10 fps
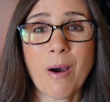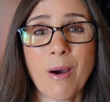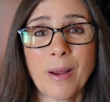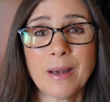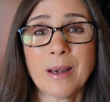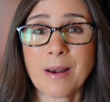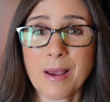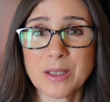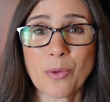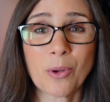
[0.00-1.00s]
on
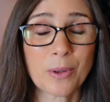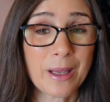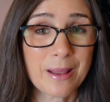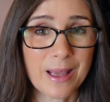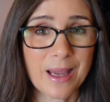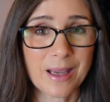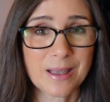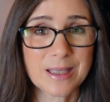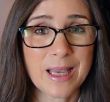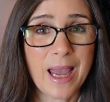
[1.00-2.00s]
nice quality
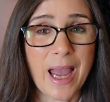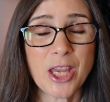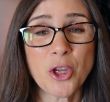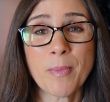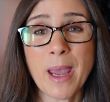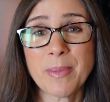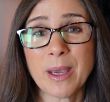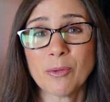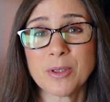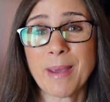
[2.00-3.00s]
things, and you may be
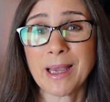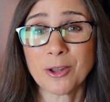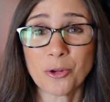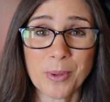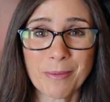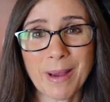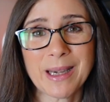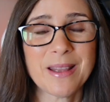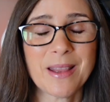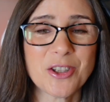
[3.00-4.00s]
able to make a little bit of
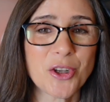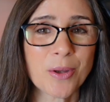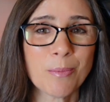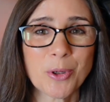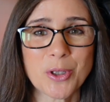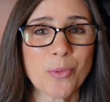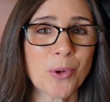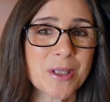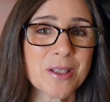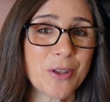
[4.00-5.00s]
money that you can put
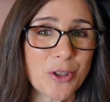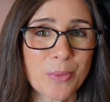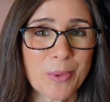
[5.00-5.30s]
towards future